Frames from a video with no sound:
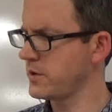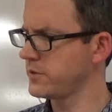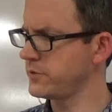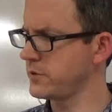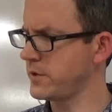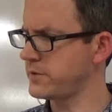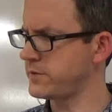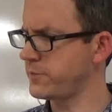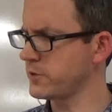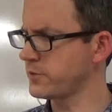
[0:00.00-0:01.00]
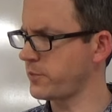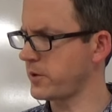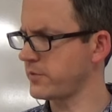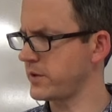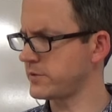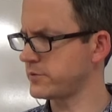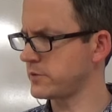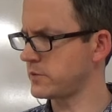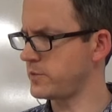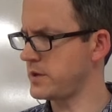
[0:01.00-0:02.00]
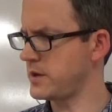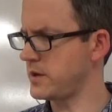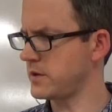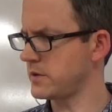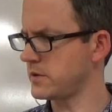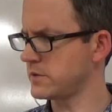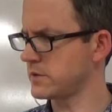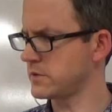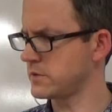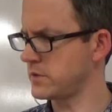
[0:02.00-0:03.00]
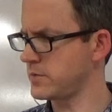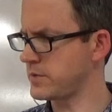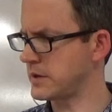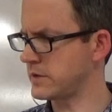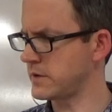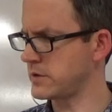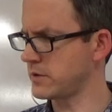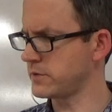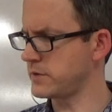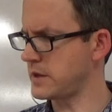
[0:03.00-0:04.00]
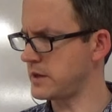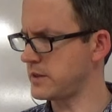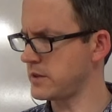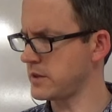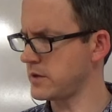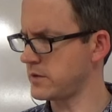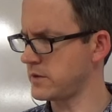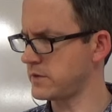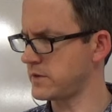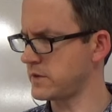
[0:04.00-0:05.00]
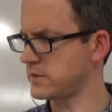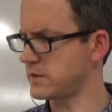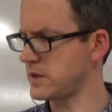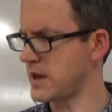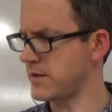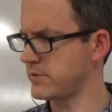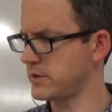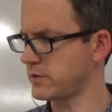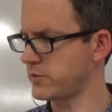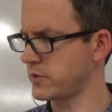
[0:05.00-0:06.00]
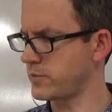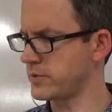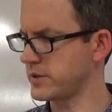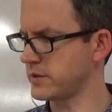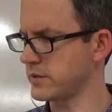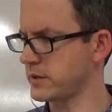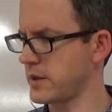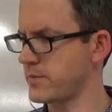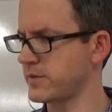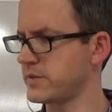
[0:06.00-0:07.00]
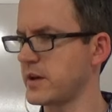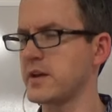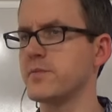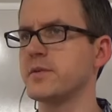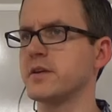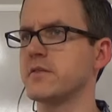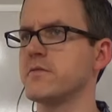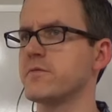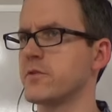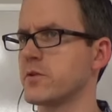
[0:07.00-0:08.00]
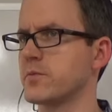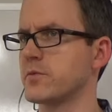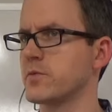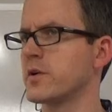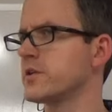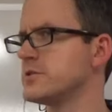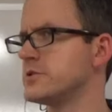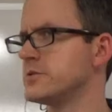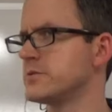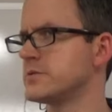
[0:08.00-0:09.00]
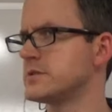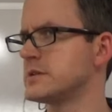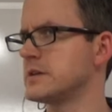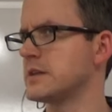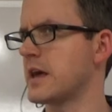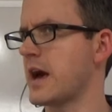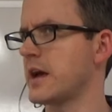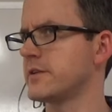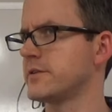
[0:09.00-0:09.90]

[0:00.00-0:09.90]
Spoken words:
So the first part of answer choice B is concerning because I don't see anything here that says that the evidence for a particular claim has not yet been confirmed. Where did you see that?